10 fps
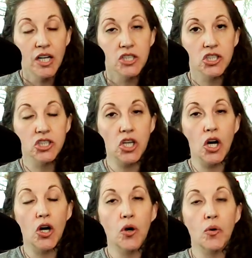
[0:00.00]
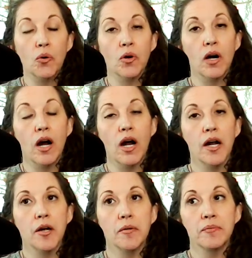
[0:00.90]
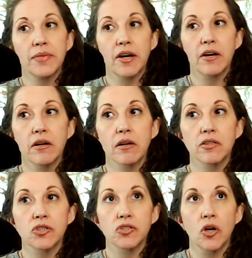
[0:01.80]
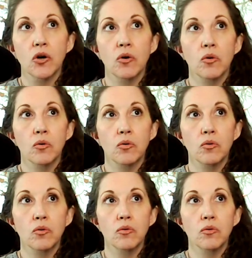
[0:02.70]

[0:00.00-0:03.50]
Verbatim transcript: So, um, so